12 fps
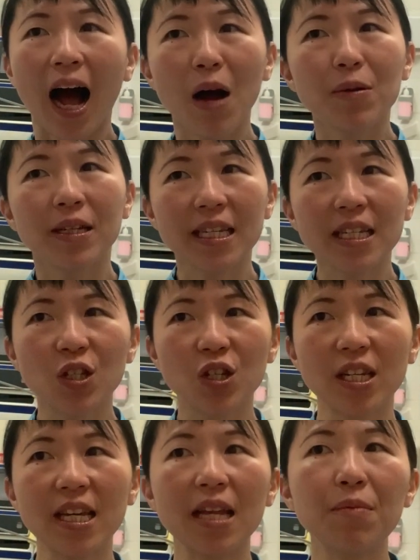How will this
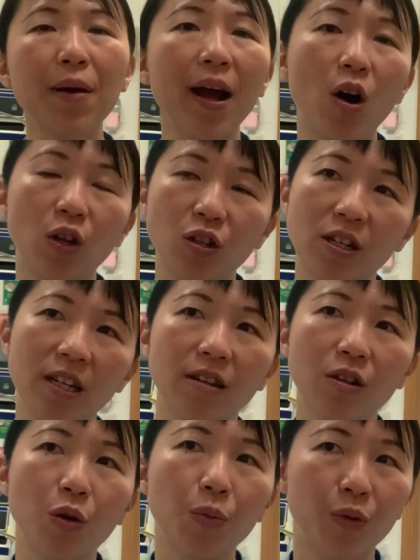study impact on your
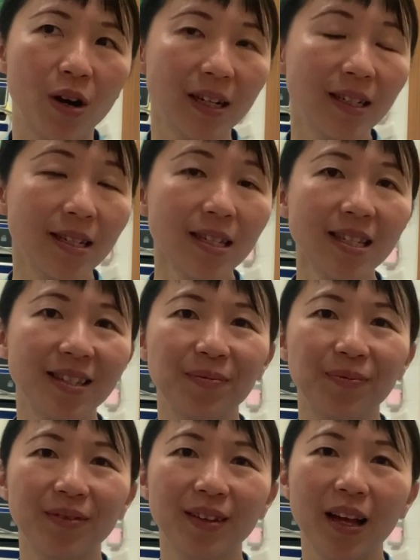clinical practice?
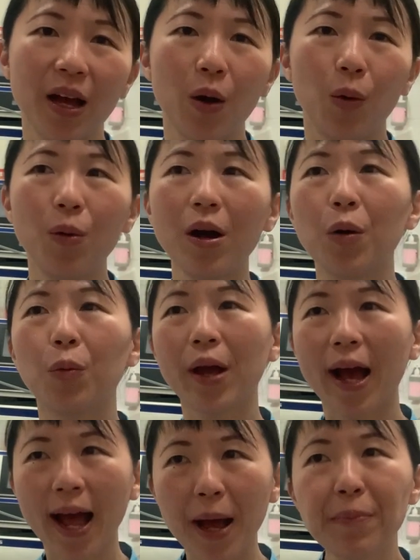Well, we
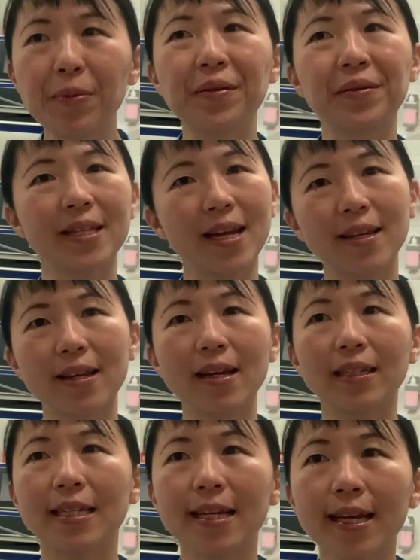are happy to say
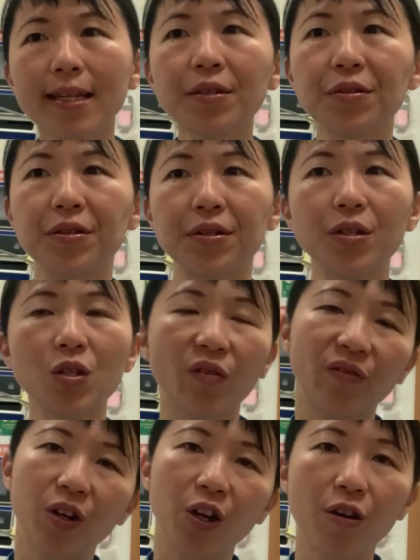that the incidence
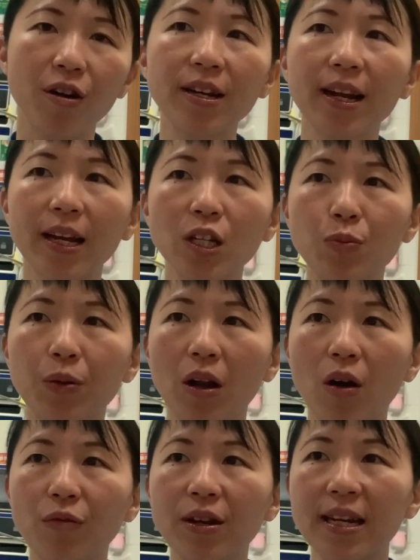of recurrent H.
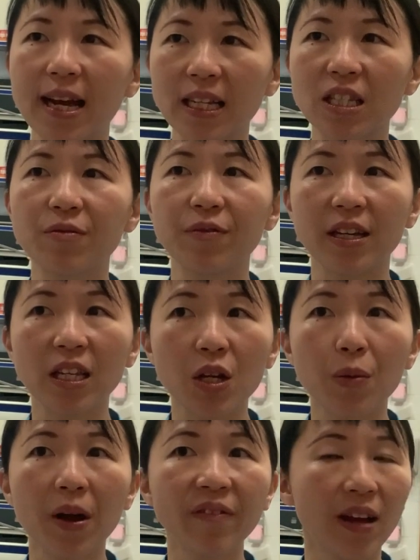pylori negative
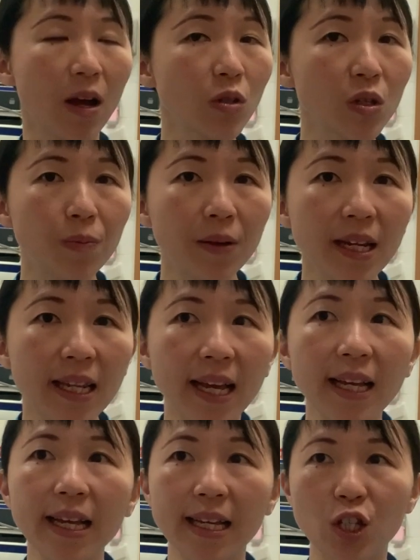idiopathic ulcer
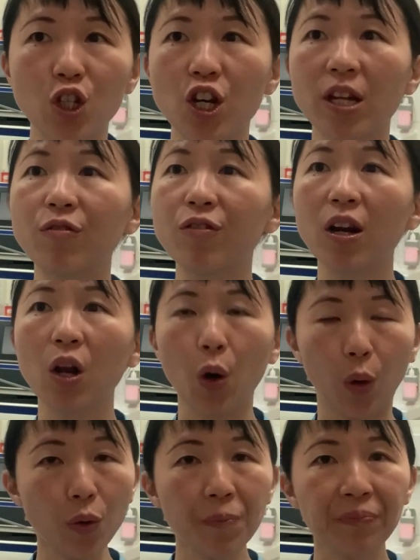bleeding is generally
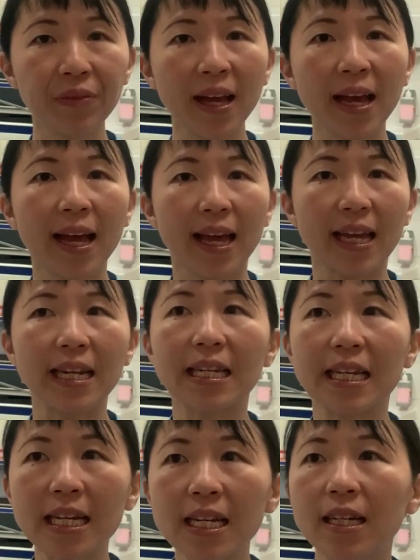low
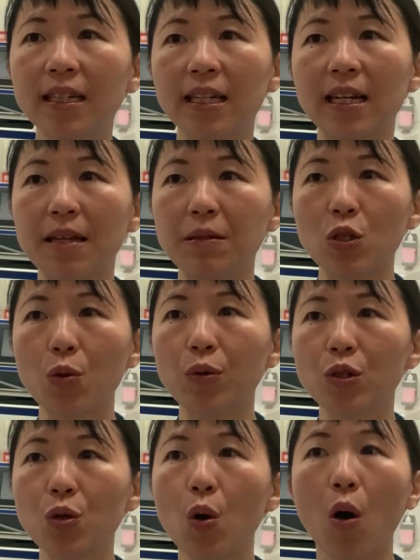in either the
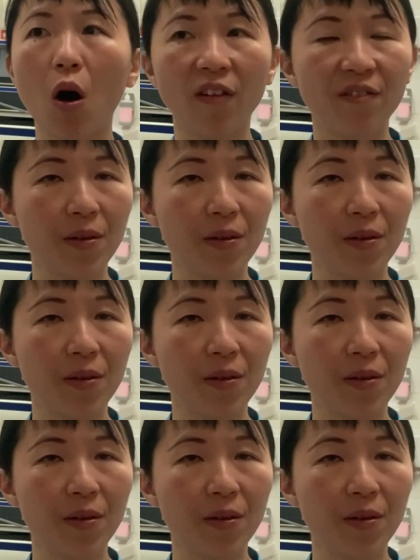lansoprazole or